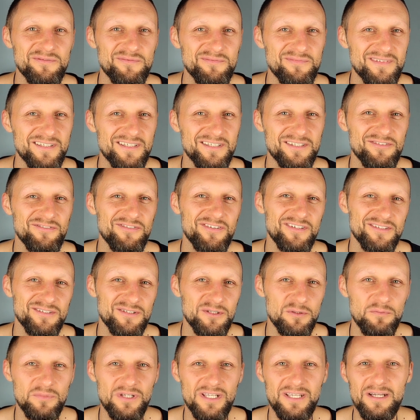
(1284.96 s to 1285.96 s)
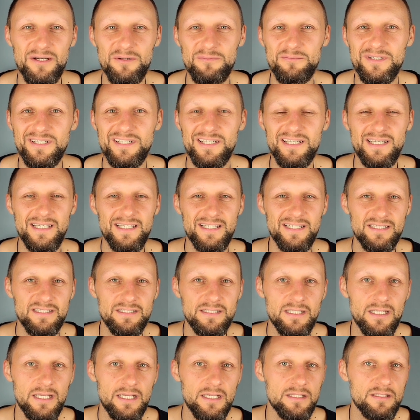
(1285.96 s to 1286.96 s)
Not fun to become
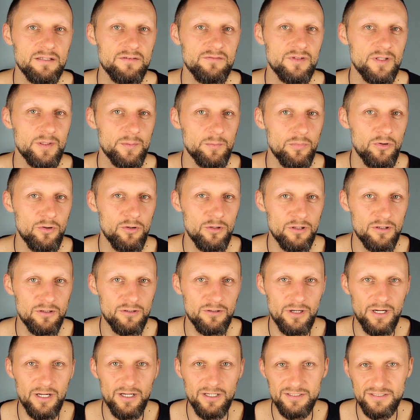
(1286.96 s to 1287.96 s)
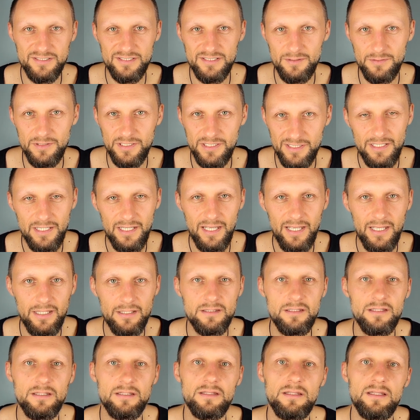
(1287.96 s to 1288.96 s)
negatively polarized
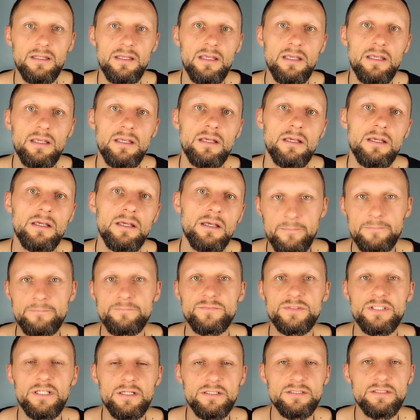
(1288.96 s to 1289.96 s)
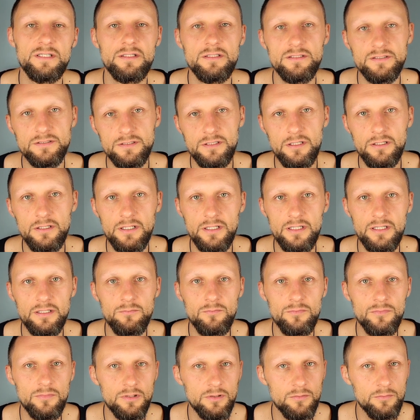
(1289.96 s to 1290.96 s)
entity. So I said it's gonna get a
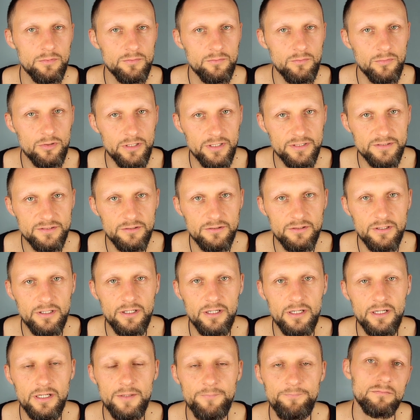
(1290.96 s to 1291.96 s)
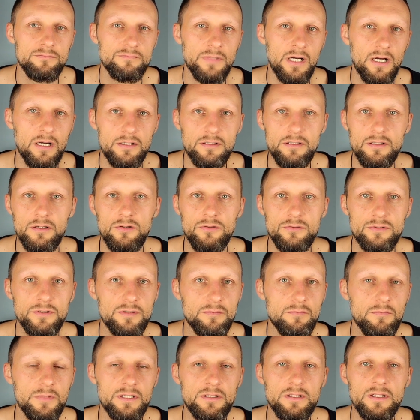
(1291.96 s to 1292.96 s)
little bit more esoteric. I know it
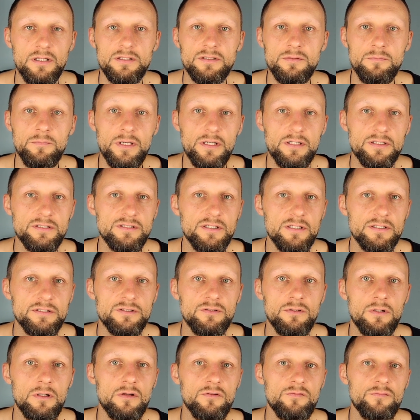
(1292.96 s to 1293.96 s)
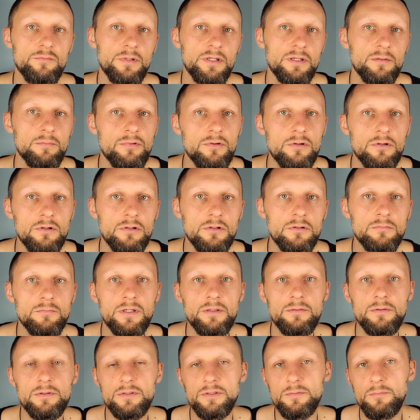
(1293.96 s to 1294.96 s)
might not make sense to a lot of people.
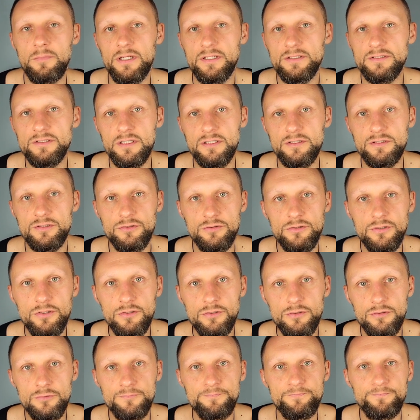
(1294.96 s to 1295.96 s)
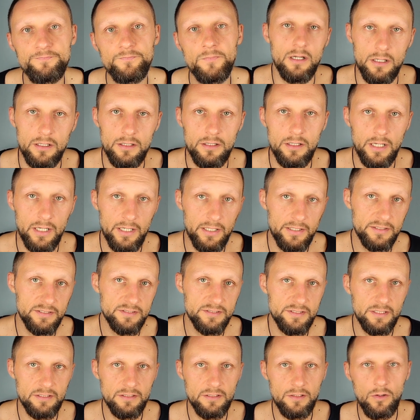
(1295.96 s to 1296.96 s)
Maybe it makes sense to you. I
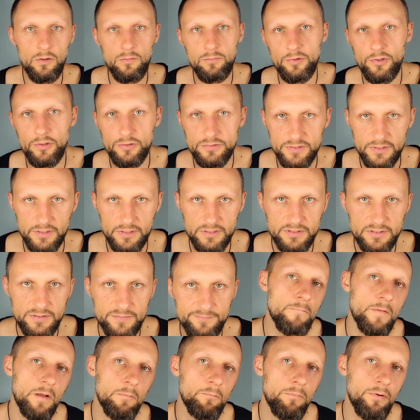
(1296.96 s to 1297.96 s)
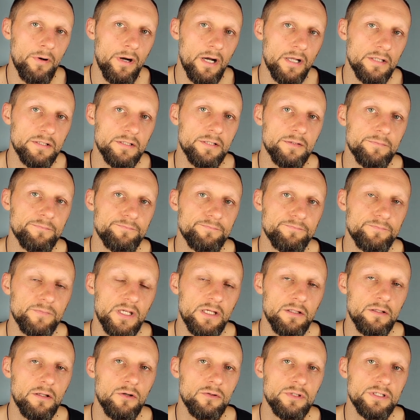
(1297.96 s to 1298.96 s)
understand the whole process, but you
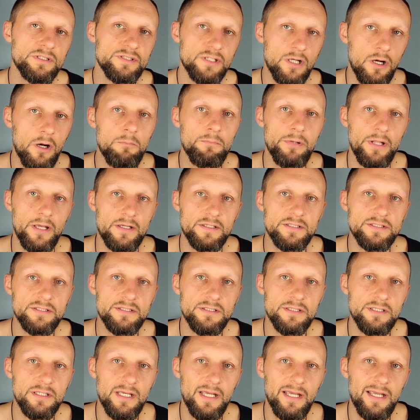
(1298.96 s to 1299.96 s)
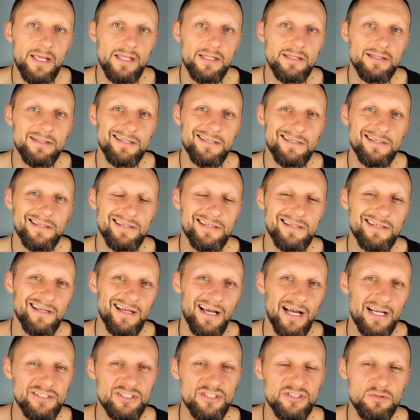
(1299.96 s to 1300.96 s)
know it's complex and
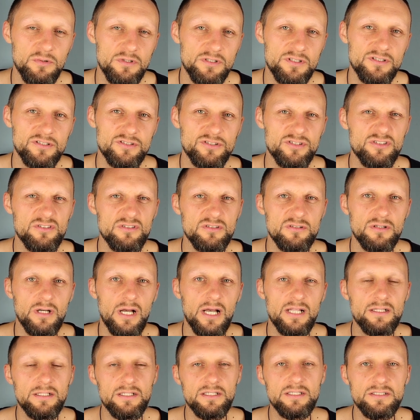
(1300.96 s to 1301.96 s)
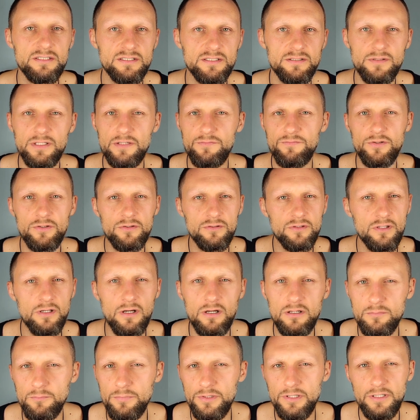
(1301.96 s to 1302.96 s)
I just wanted to, at least if you
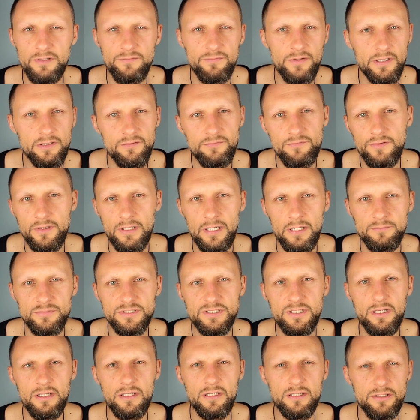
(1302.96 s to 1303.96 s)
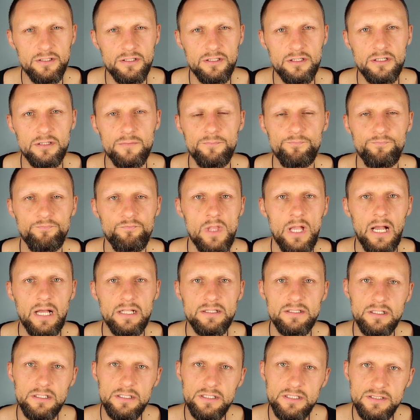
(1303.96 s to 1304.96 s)
don't believe anything I'm saying here, at
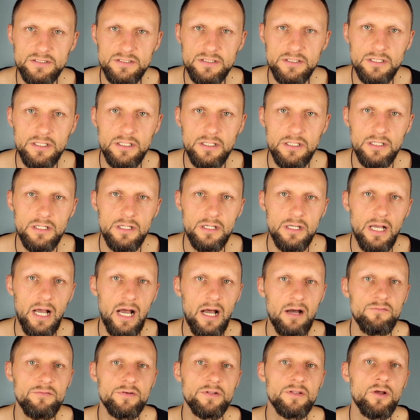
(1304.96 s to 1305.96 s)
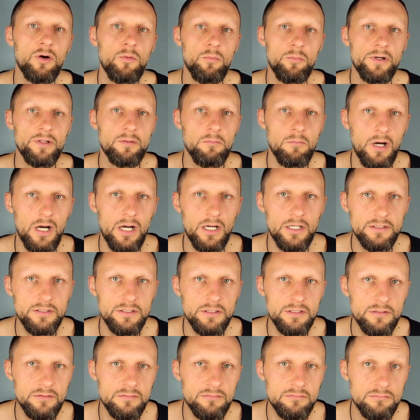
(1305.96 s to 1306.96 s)
least have an open mind.
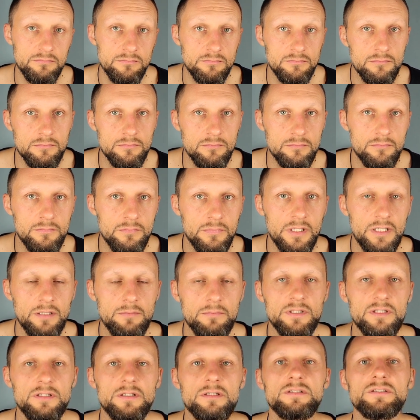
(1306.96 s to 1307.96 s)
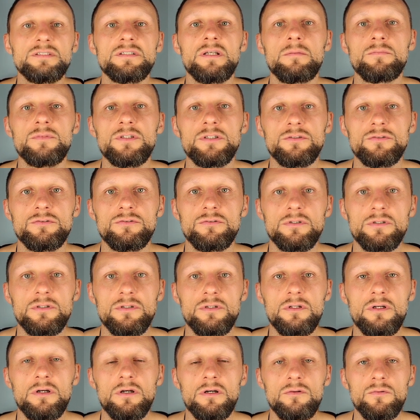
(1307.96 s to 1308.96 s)
Maybe there's something to it, you
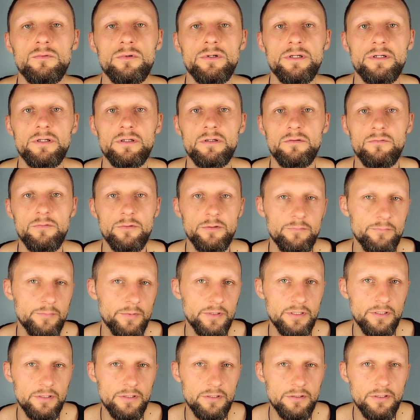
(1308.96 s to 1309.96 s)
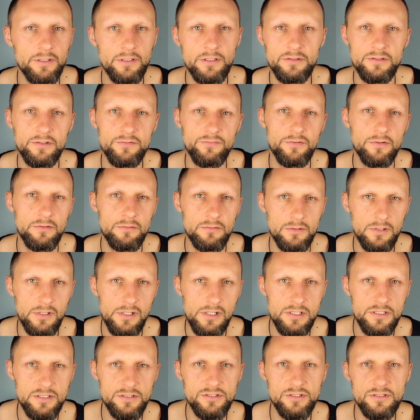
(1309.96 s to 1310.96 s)
know. We are we've been hearing different
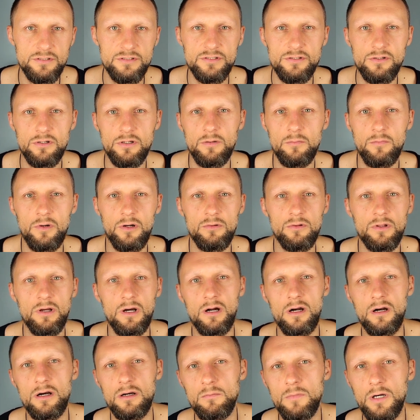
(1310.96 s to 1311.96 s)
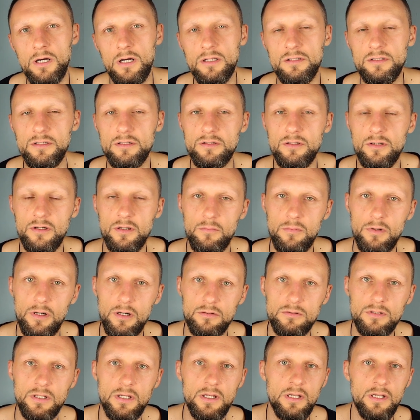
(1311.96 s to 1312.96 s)
religions talk about karma, they talk
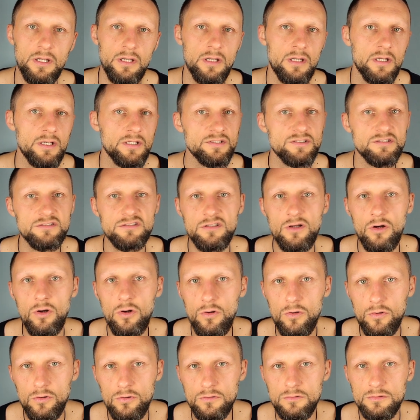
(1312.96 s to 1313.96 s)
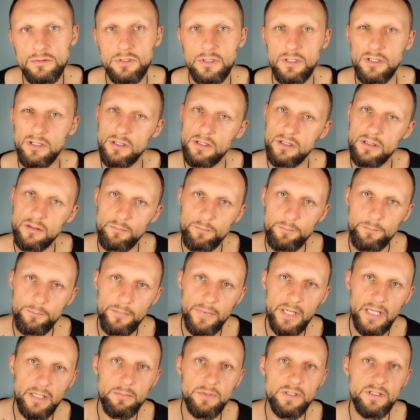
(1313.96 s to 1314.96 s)
about soul.
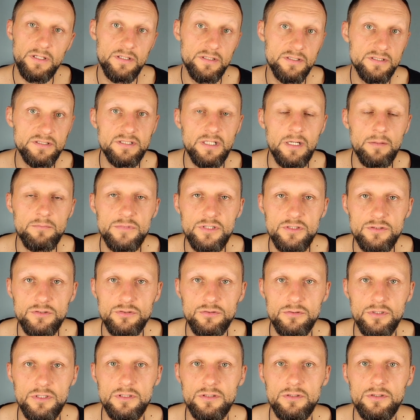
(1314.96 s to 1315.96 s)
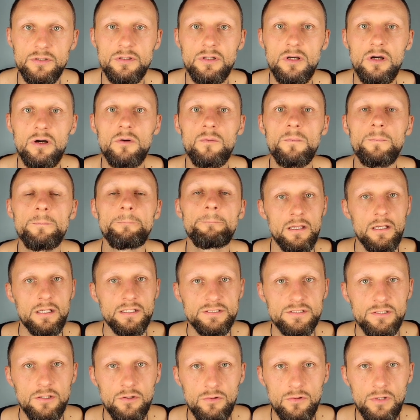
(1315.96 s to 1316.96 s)
Maybe there is something to it, you know.
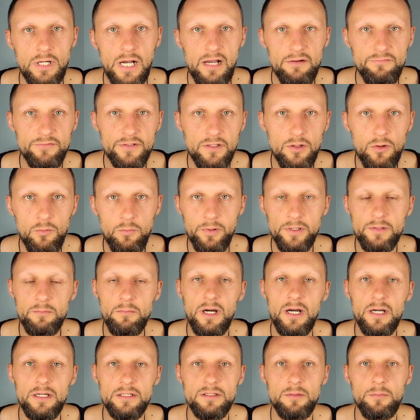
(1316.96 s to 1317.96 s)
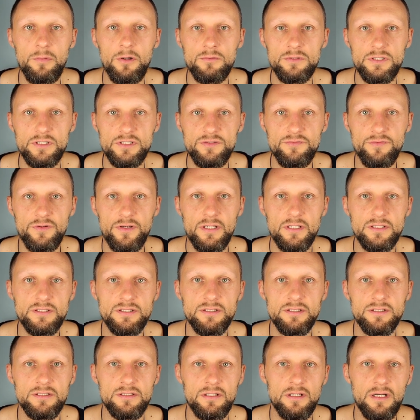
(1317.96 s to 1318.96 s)
So have an open mind about these things.
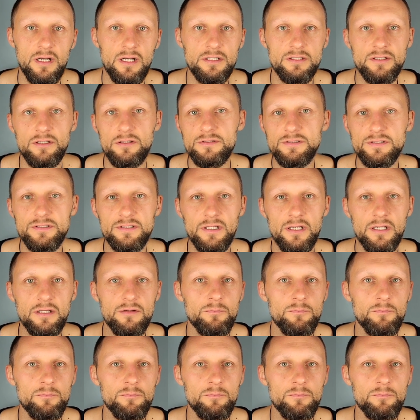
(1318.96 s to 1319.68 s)
I don't say